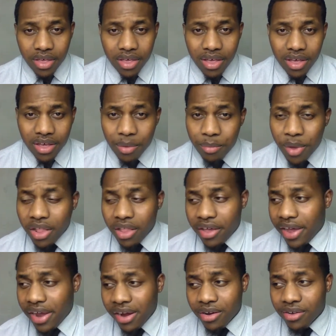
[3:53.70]
Kamala
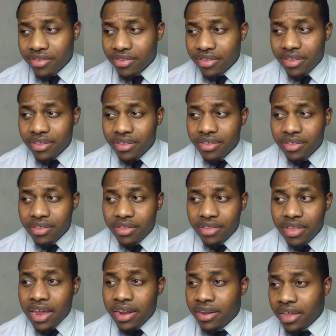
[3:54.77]
Harris
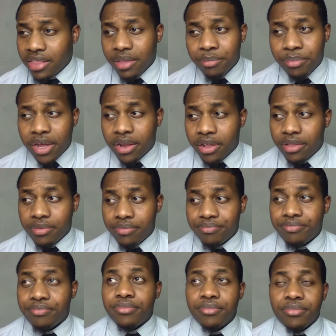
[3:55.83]
ain't nothing but
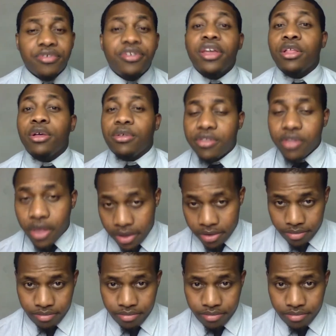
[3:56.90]
she a little slut.